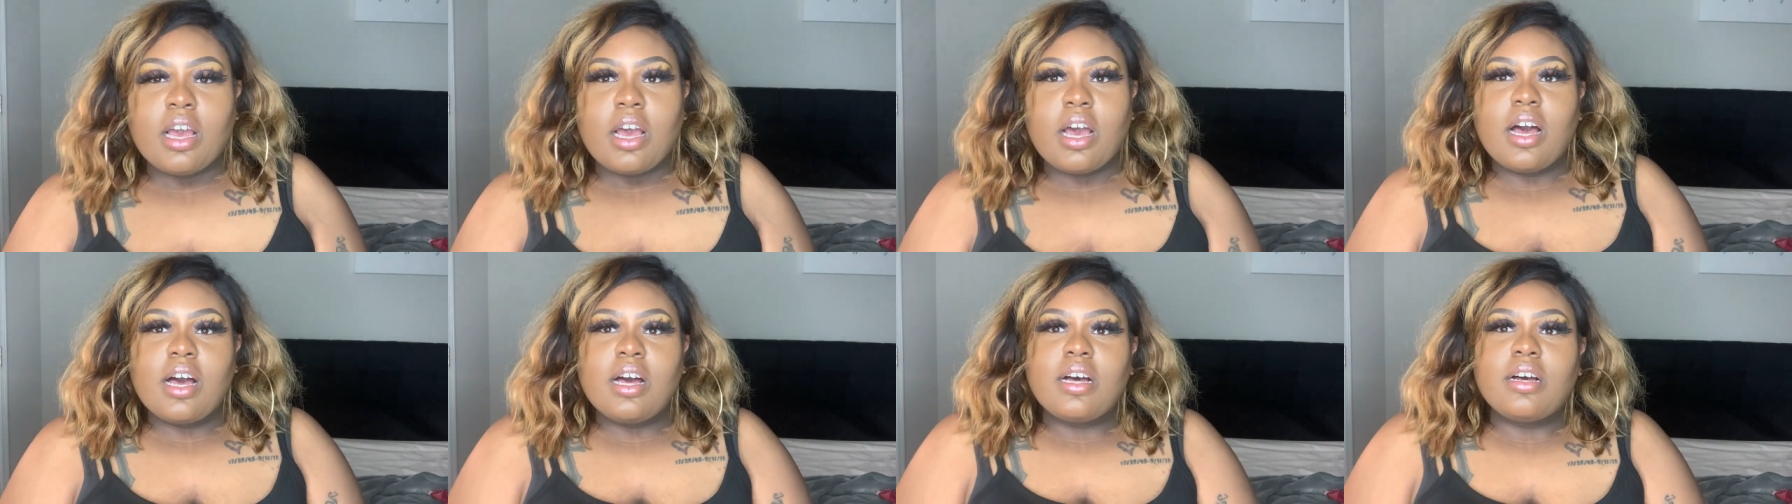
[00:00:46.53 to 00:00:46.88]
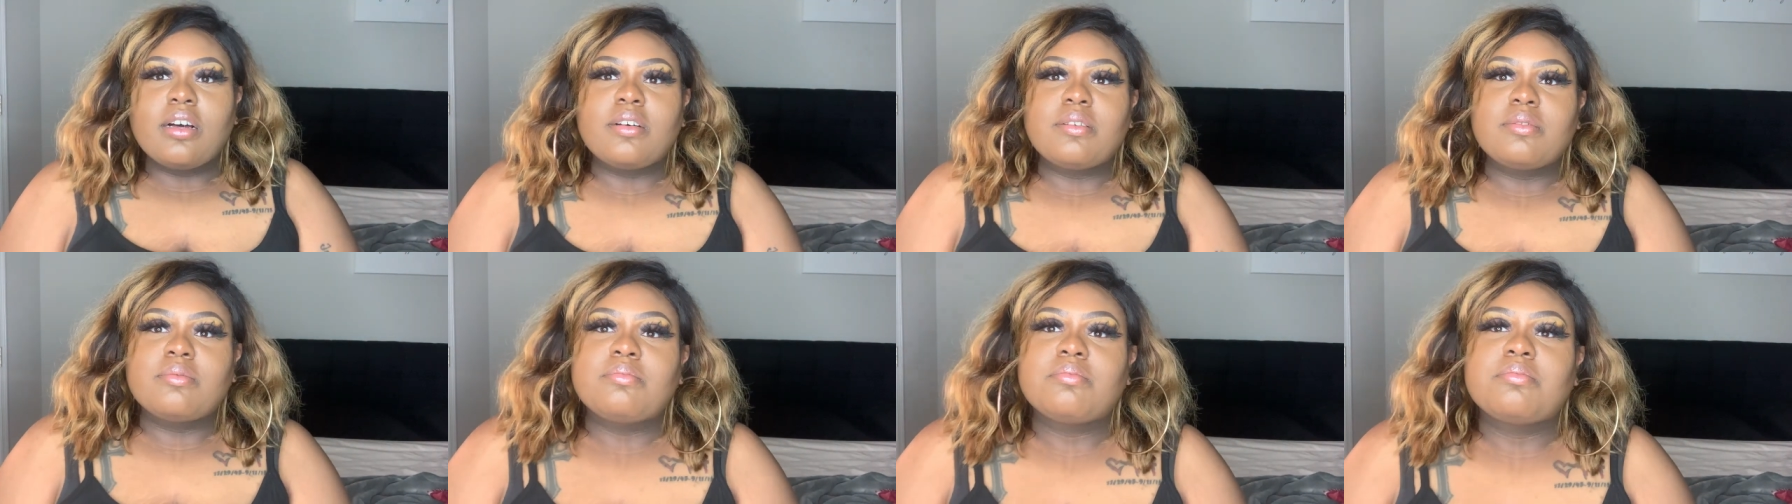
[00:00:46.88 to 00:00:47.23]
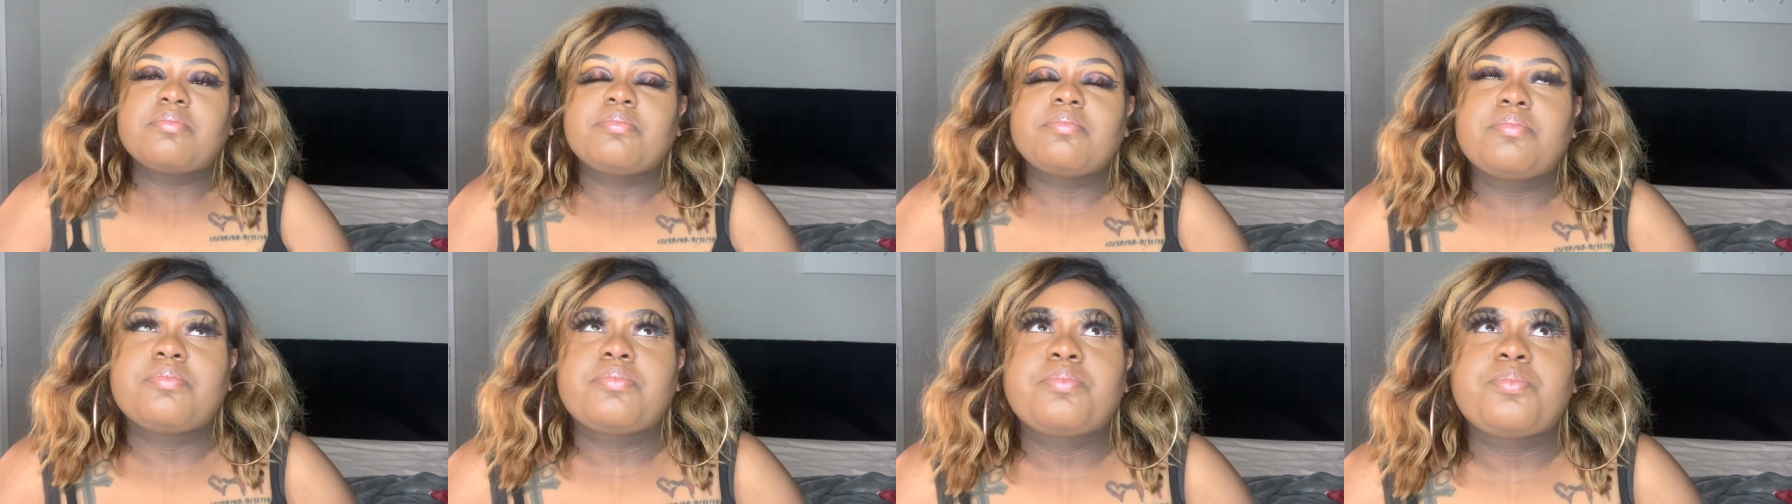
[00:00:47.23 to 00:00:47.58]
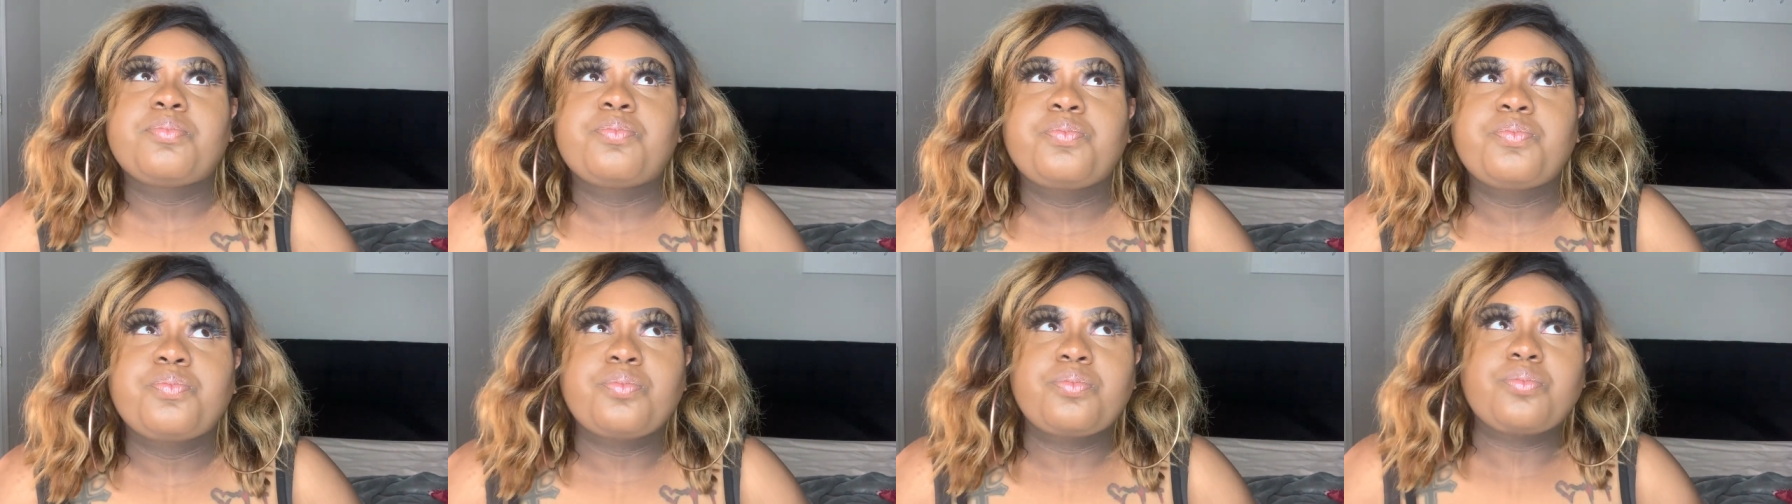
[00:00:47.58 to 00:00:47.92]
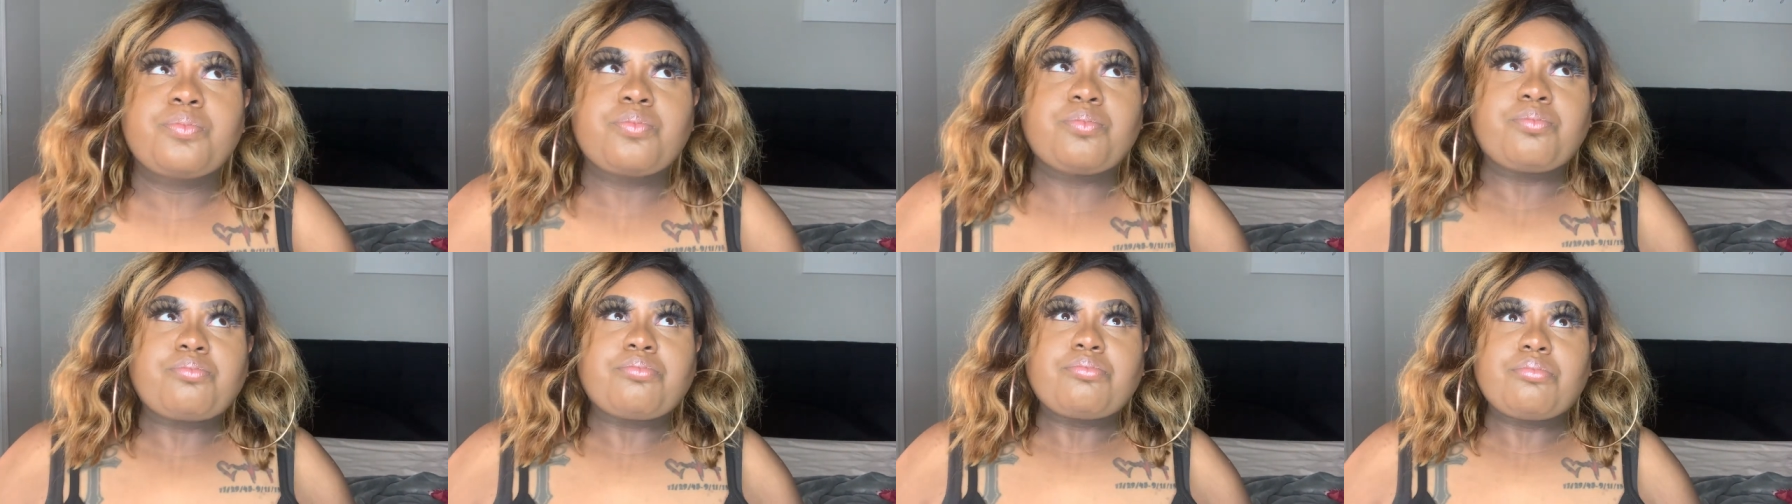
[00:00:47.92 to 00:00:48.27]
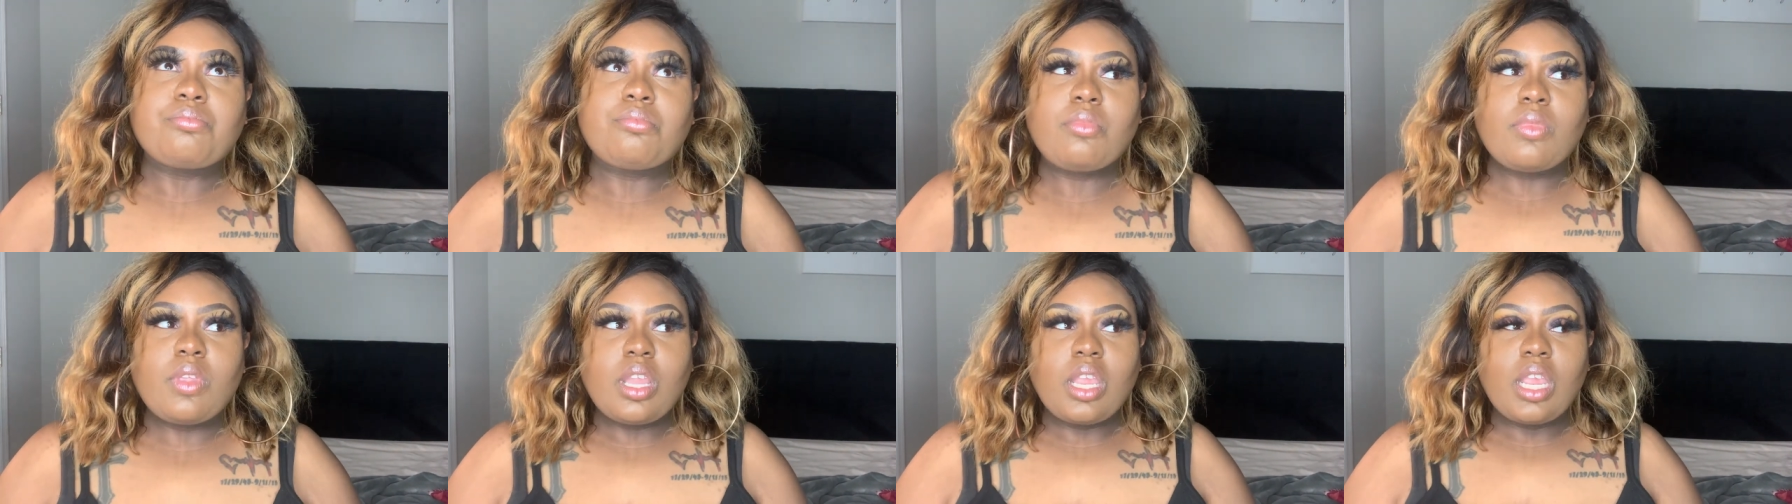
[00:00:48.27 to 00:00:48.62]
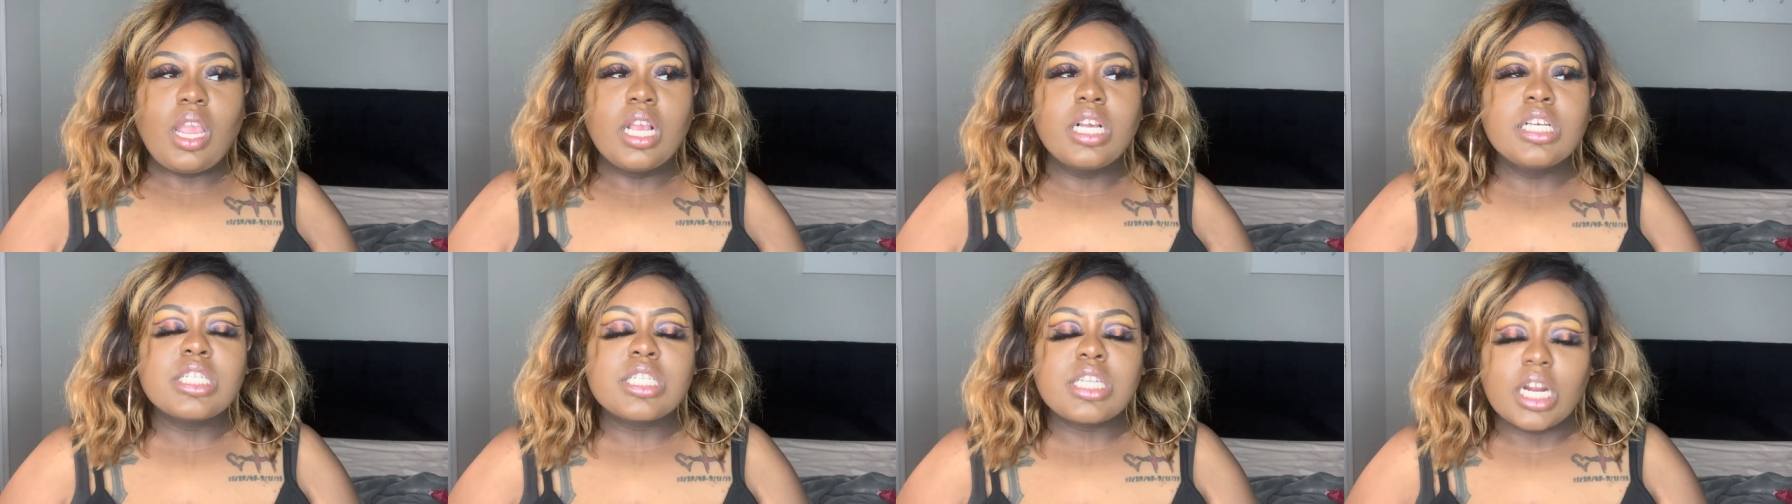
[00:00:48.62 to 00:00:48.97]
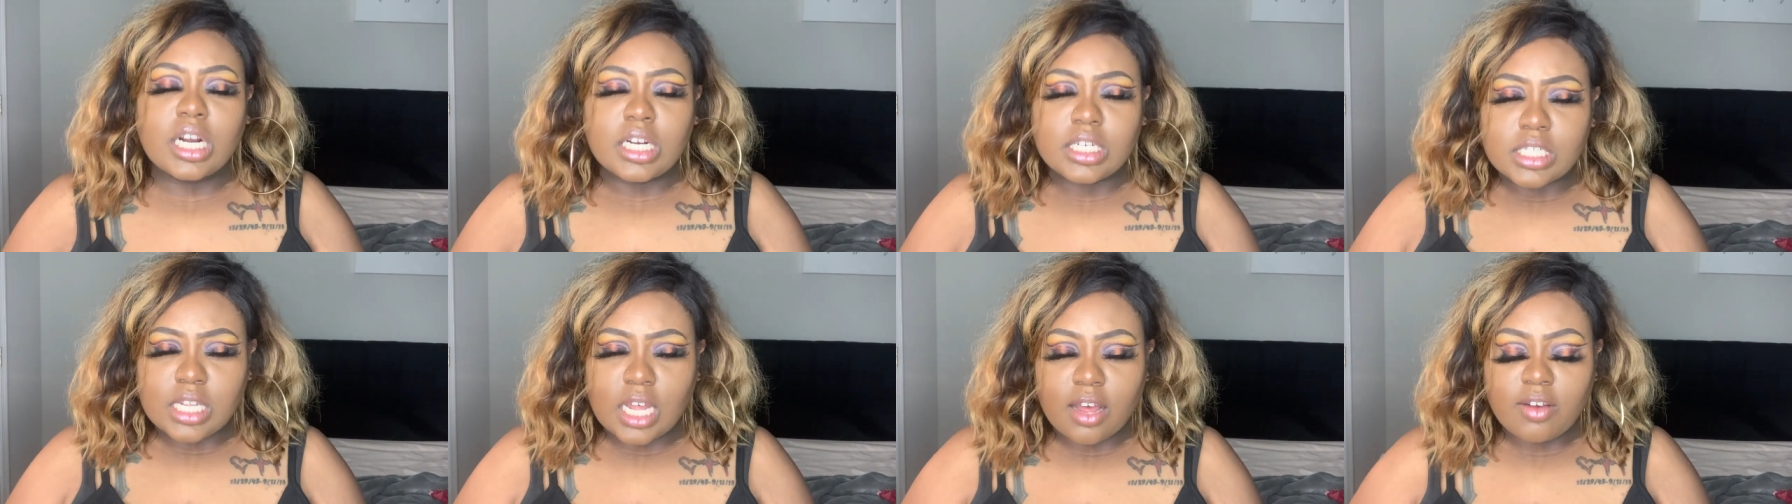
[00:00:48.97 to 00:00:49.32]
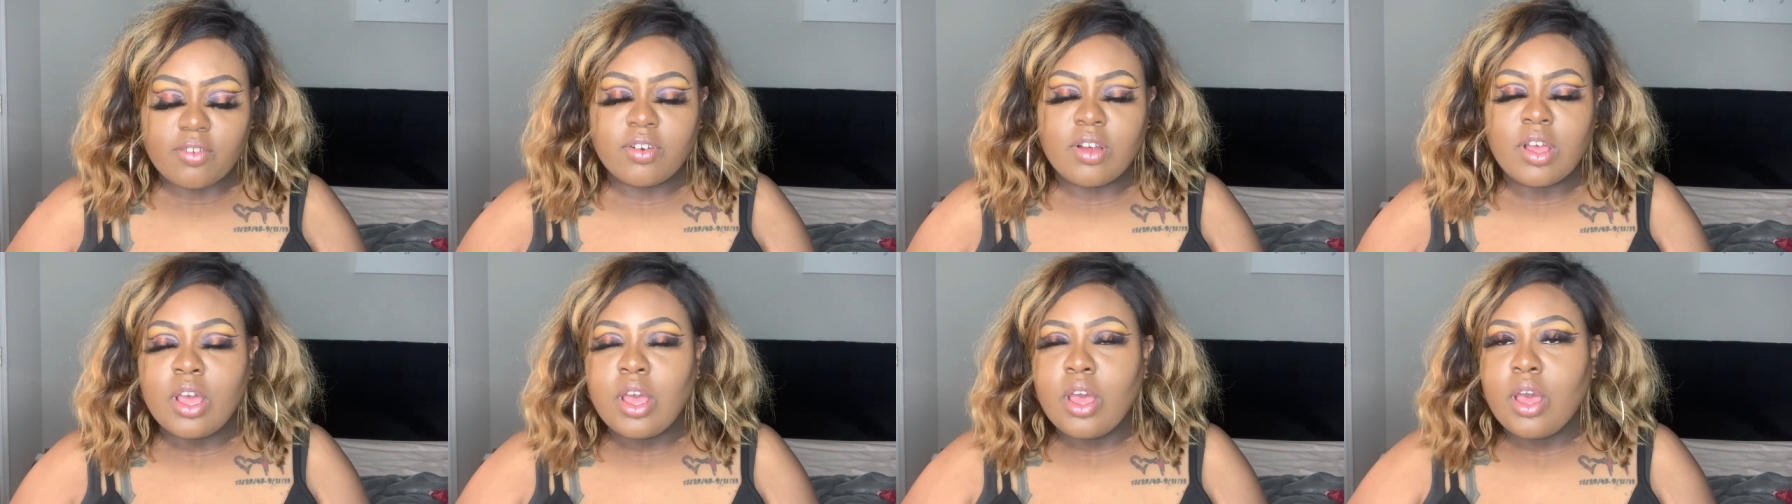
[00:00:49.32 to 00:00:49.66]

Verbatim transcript: Um, it starts off